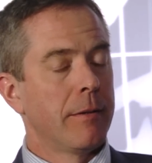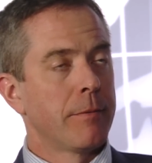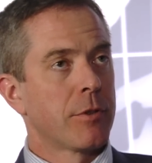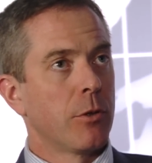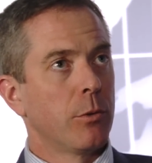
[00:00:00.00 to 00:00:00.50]

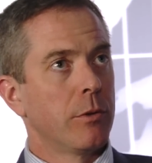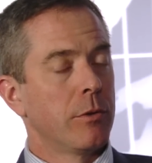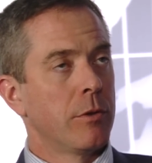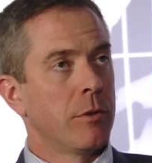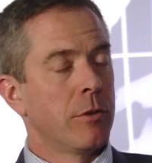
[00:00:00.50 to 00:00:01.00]
So
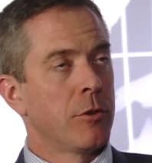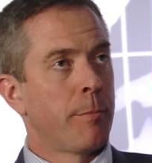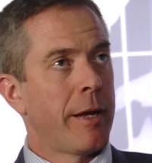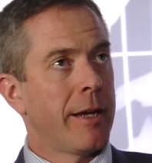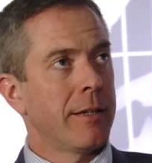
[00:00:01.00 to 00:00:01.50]

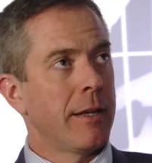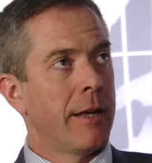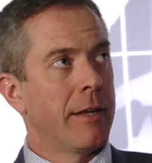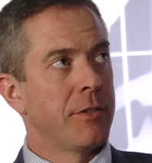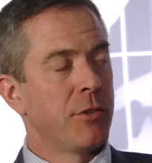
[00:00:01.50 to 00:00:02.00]
Japan
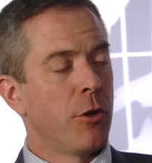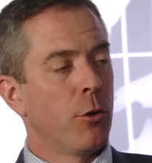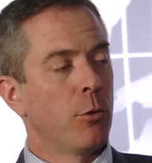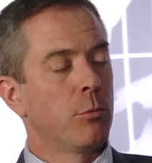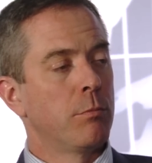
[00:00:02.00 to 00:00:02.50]
has
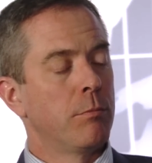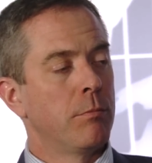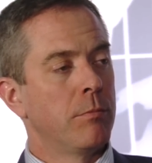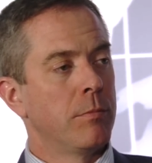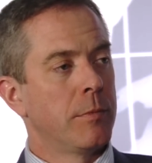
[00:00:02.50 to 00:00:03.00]
no
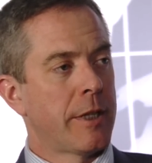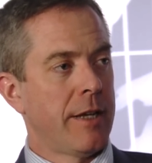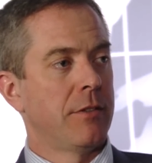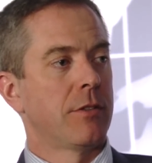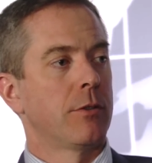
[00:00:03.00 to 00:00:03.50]

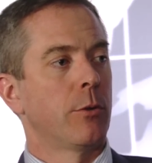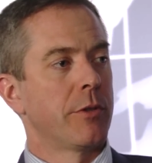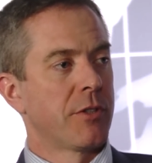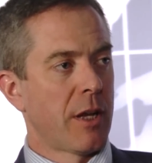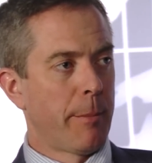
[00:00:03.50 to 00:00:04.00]
taste or
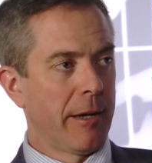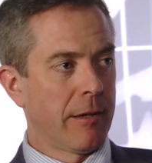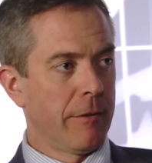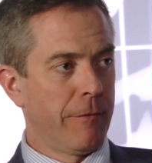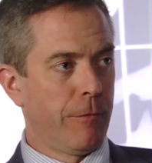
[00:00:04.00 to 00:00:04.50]

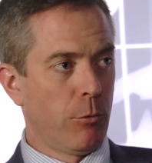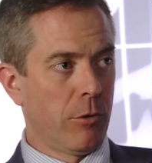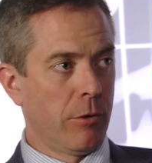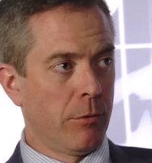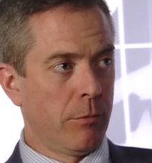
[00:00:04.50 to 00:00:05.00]
stomach
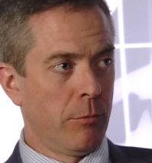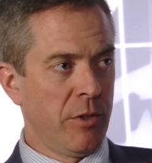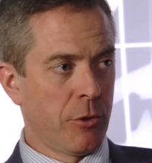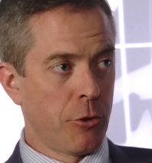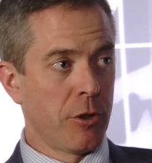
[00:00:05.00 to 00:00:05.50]
for
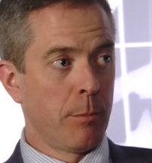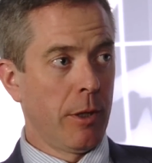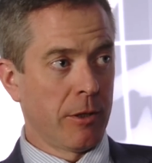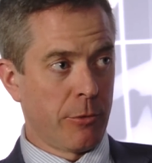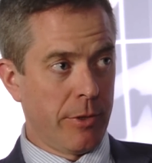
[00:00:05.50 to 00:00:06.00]
resurgent
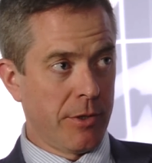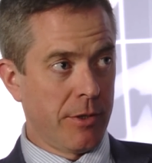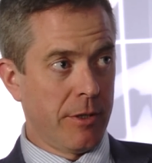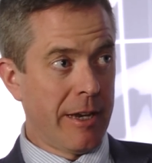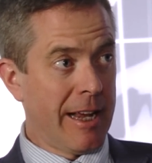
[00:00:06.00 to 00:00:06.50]

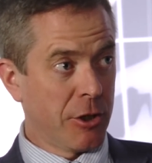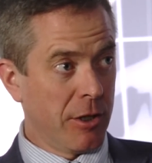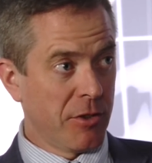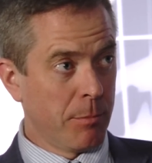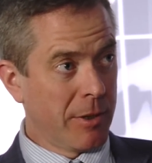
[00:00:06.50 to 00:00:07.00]
militarist
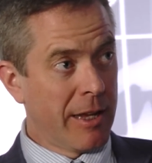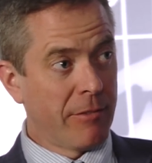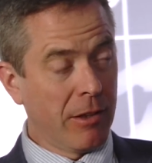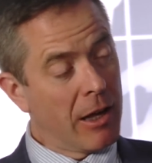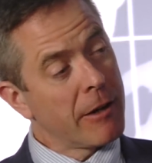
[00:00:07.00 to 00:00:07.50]
nationalism, but they have
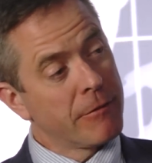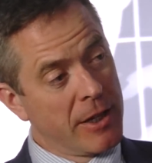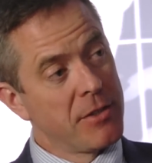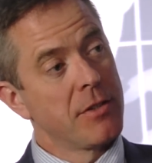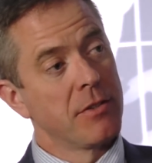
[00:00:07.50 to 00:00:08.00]
a lot of
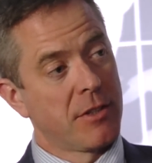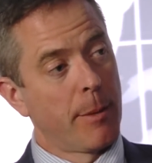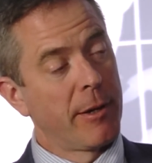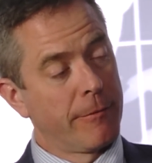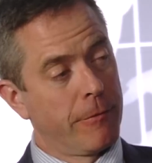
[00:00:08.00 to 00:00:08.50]
taste and
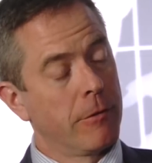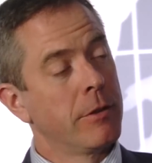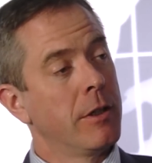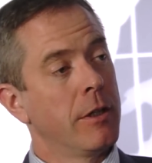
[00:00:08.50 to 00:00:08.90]
stomach for